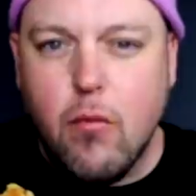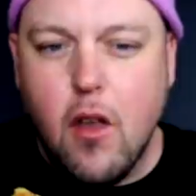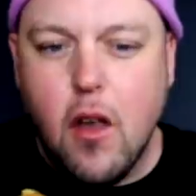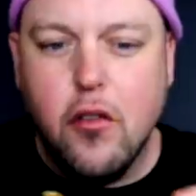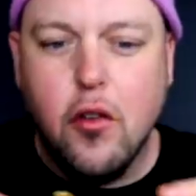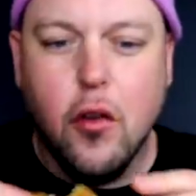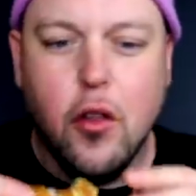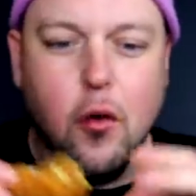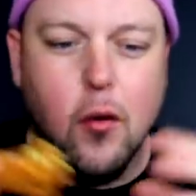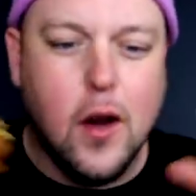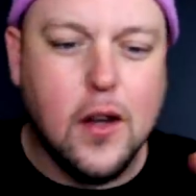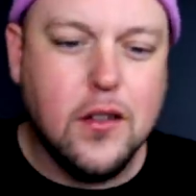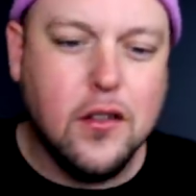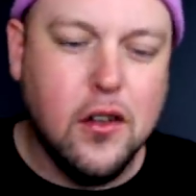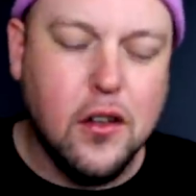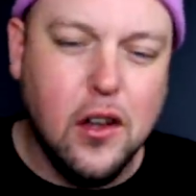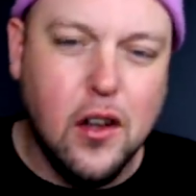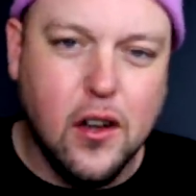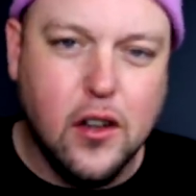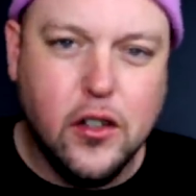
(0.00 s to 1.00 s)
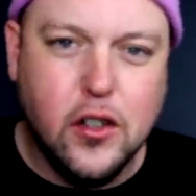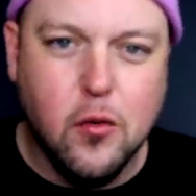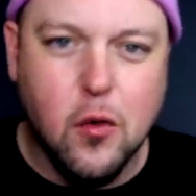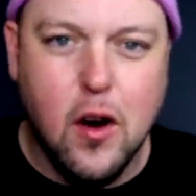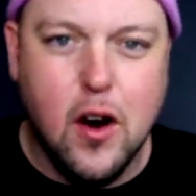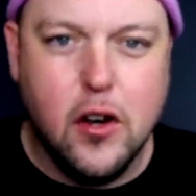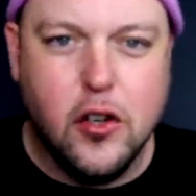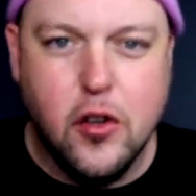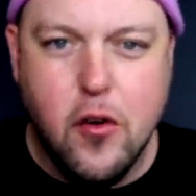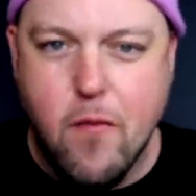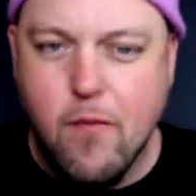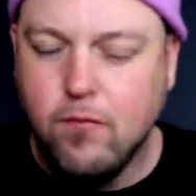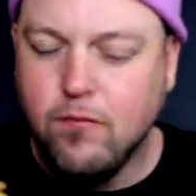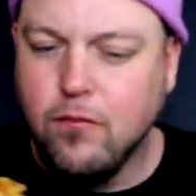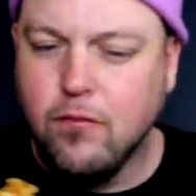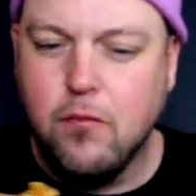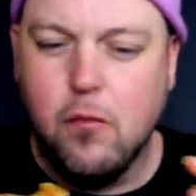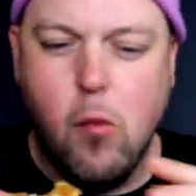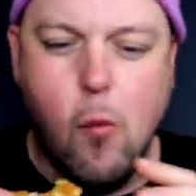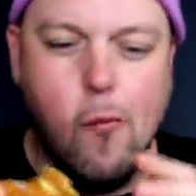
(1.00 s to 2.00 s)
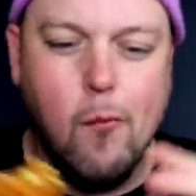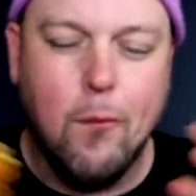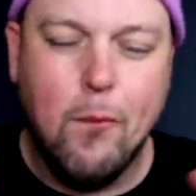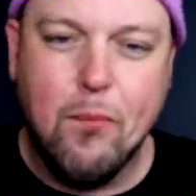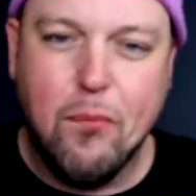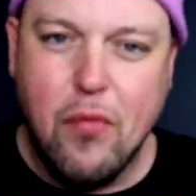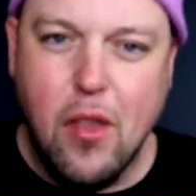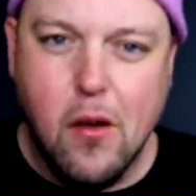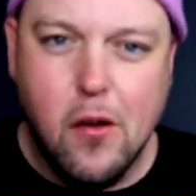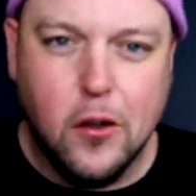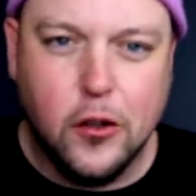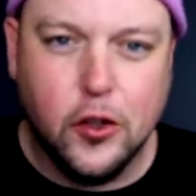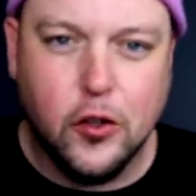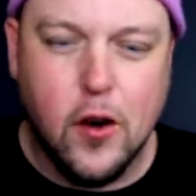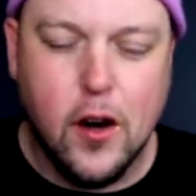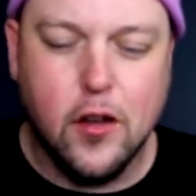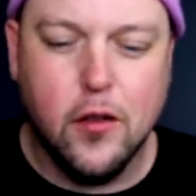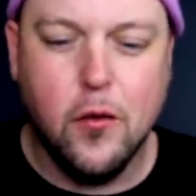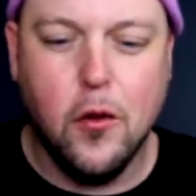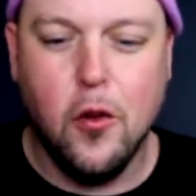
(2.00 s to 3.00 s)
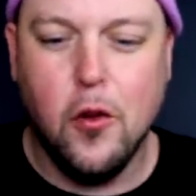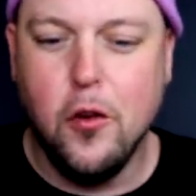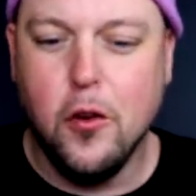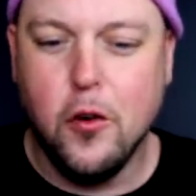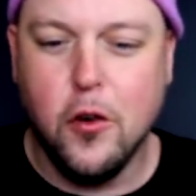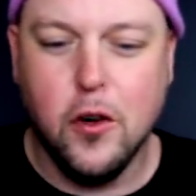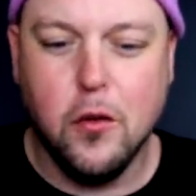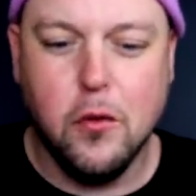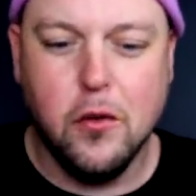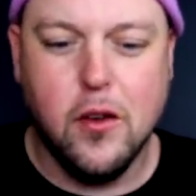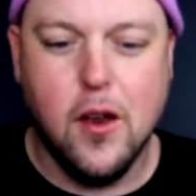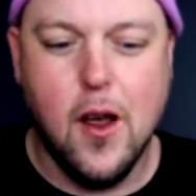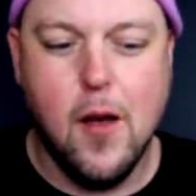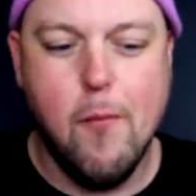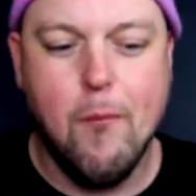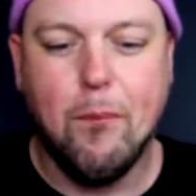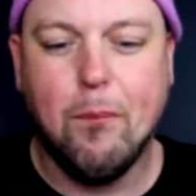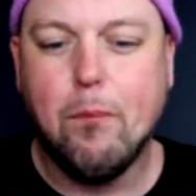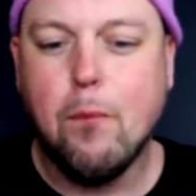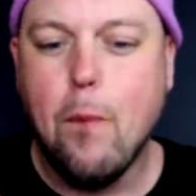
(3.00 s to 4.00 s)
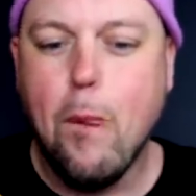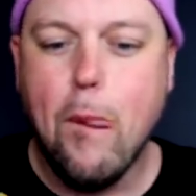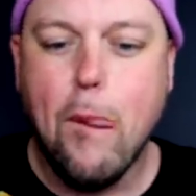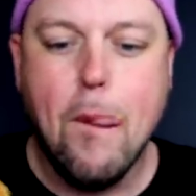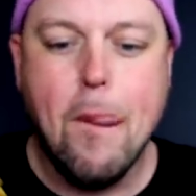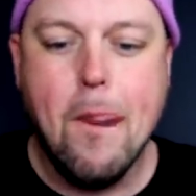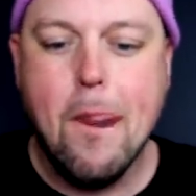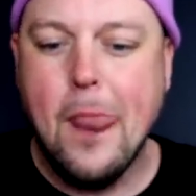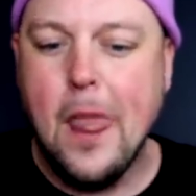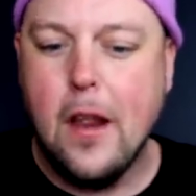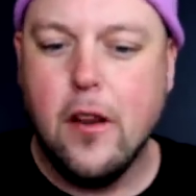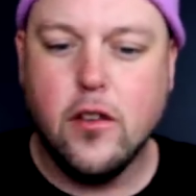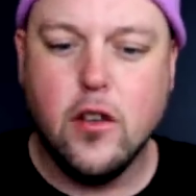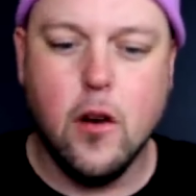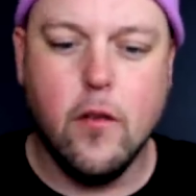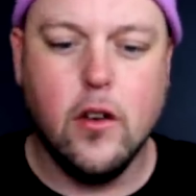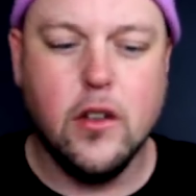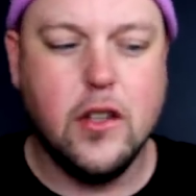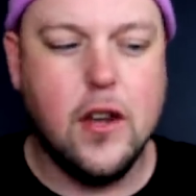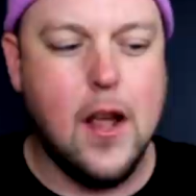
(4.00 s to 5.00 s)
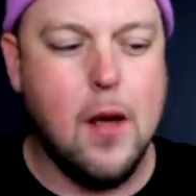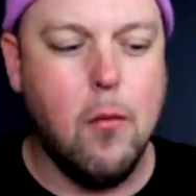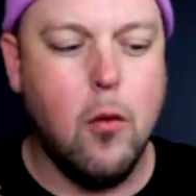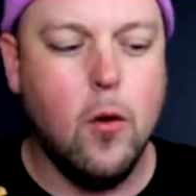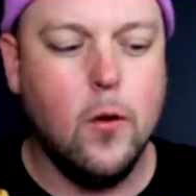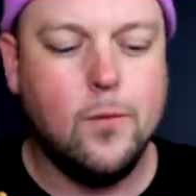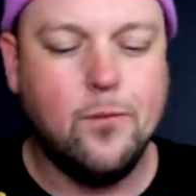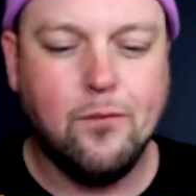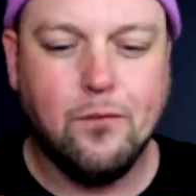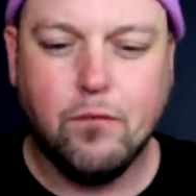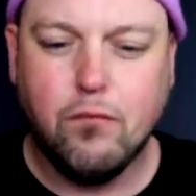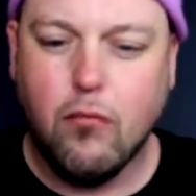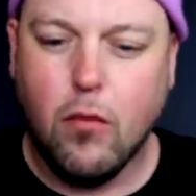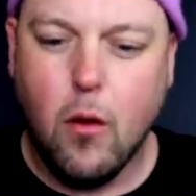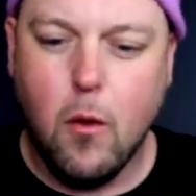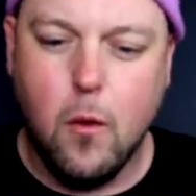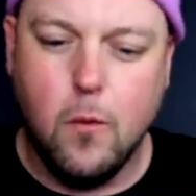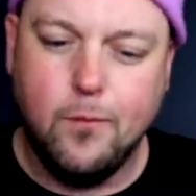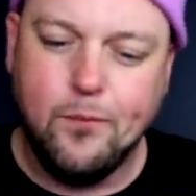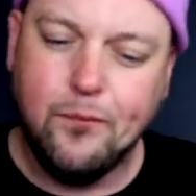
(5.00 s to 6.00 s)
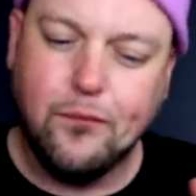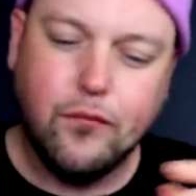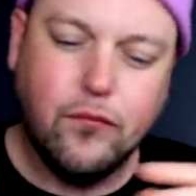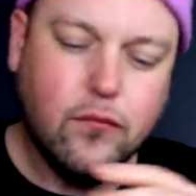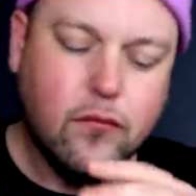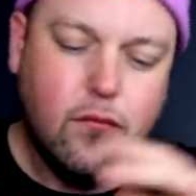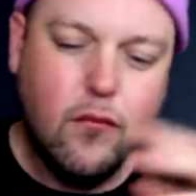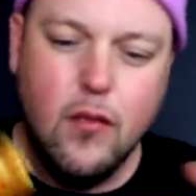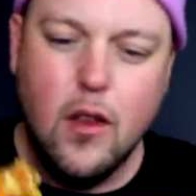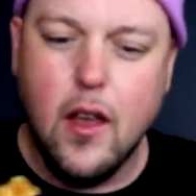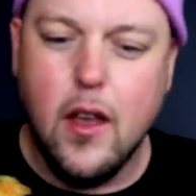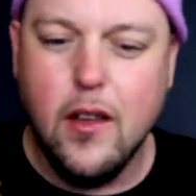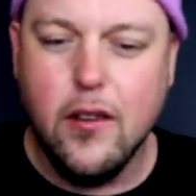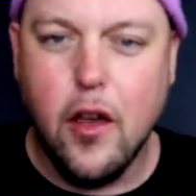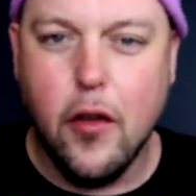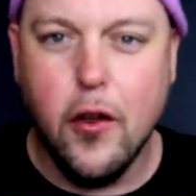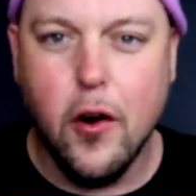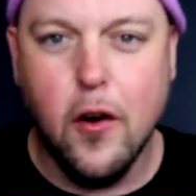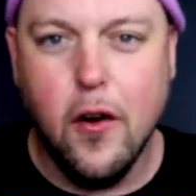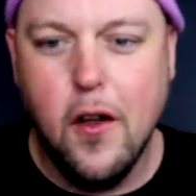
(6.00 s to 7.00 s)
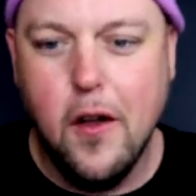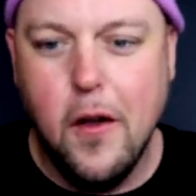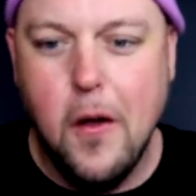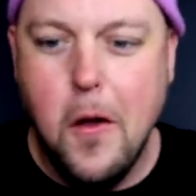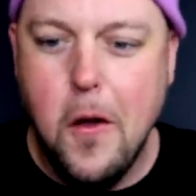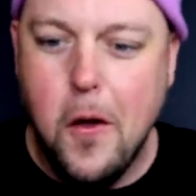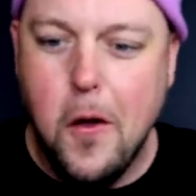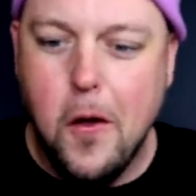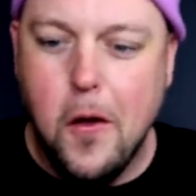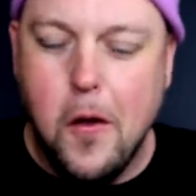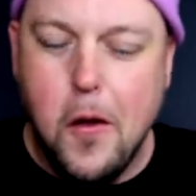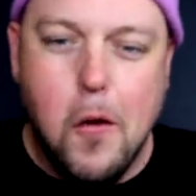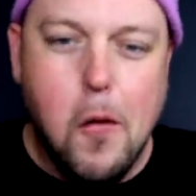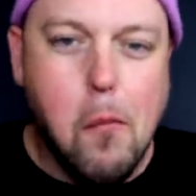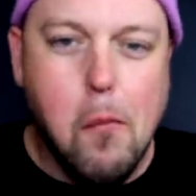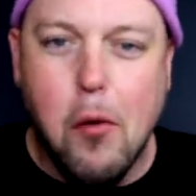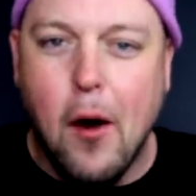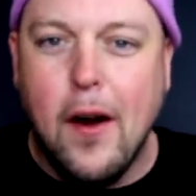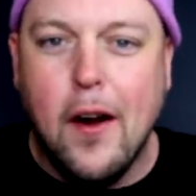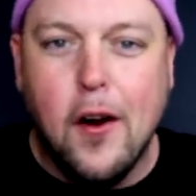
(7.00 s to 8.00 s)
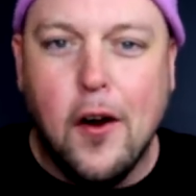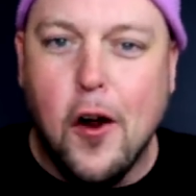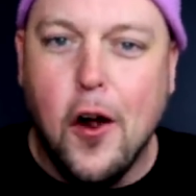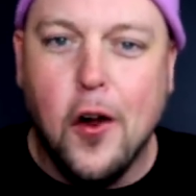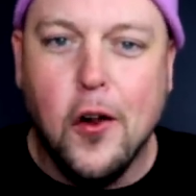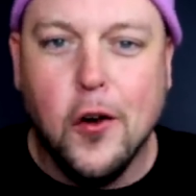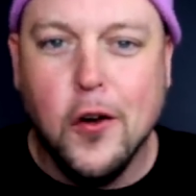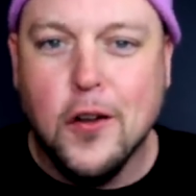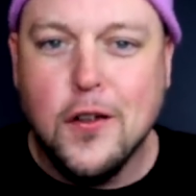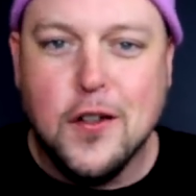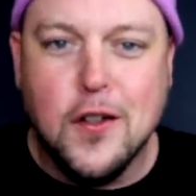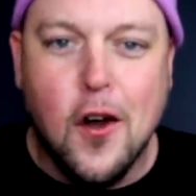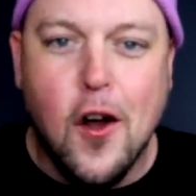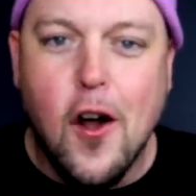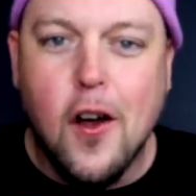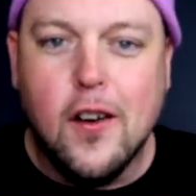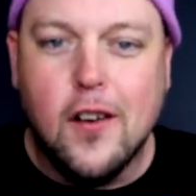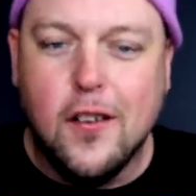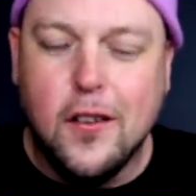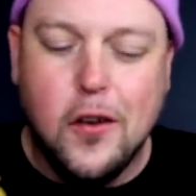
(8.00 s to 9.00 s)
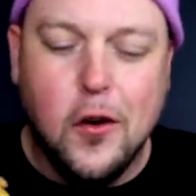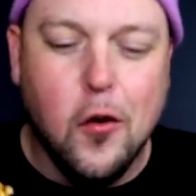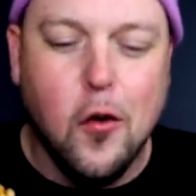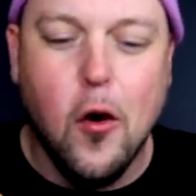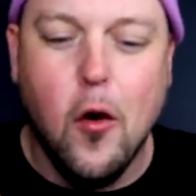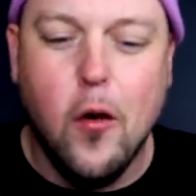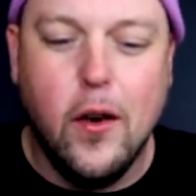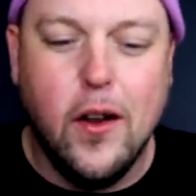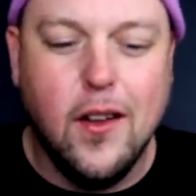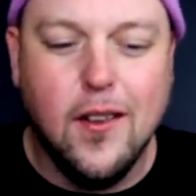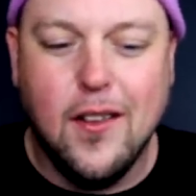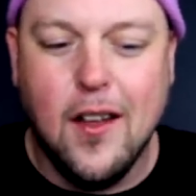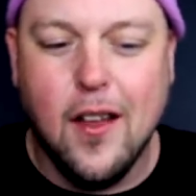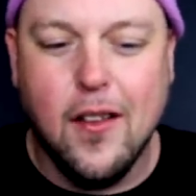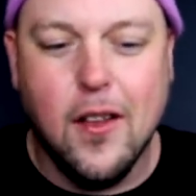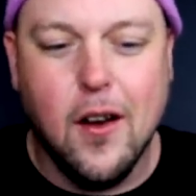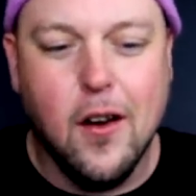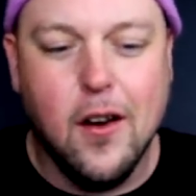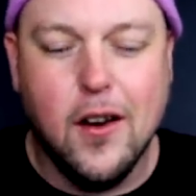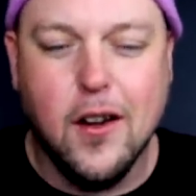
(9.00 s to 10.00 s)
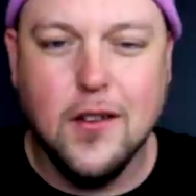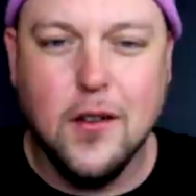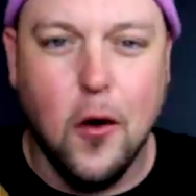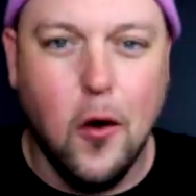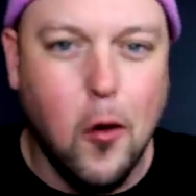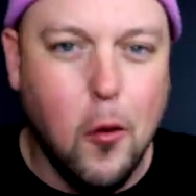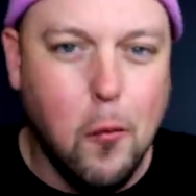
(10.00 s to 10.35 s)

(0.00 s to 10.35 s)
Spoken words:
So the rest of the lunch rush, stressful, Christmas time, serving his table. His other bright colored sock cronies get there, because